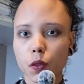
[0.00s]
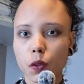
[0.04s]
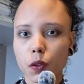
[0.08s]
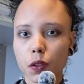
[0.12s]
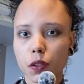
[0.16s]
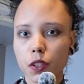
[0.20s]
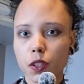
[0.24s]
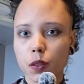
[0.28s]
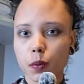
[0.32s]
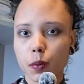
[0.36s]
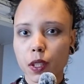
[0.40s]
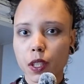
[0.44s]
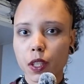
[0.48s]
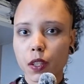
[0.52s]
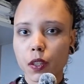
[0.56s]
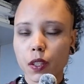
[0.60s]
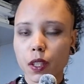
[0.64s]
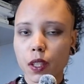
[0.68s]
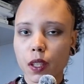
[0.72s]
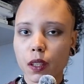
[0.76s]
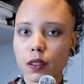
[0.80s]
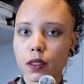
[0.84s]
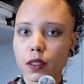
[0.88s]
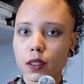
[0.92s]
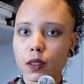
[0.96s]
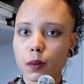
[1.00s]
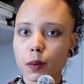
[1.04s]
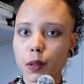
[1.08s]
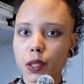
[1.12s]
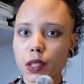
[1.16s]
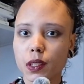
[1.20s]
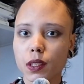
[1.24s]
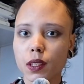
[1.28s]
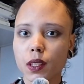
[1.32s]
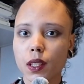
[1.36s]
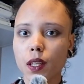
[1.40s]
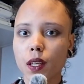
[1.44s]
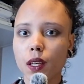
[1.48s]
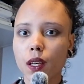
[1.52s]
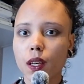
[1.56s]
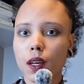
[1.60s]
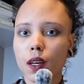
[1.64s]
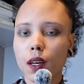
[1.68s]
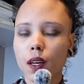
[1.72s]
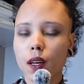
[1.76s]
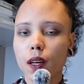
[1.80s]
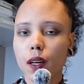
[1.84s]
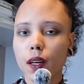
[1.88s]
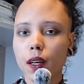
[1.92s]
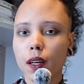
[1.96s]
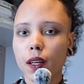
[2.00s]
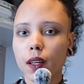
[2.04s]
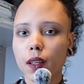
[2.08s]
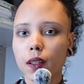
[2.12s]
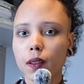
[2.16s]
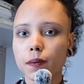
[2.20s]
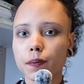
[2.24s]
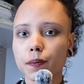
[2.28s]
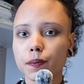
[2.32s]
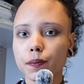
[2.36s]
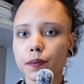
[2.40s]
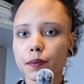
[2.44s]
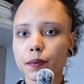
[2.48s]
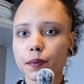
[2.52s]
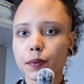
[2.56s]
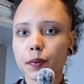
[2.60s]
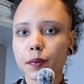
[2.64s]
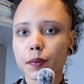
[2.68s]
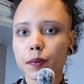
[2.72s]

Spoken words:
thought I'd just bring you down a little bit. And